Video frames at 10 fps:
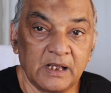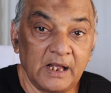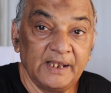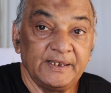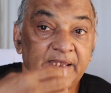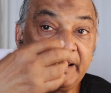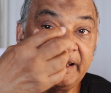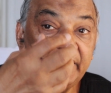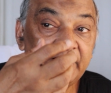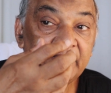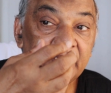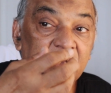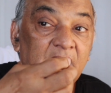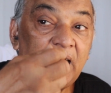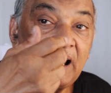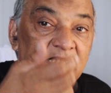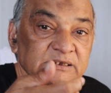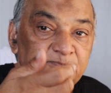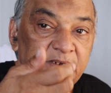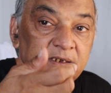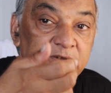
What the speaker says: and he asked me,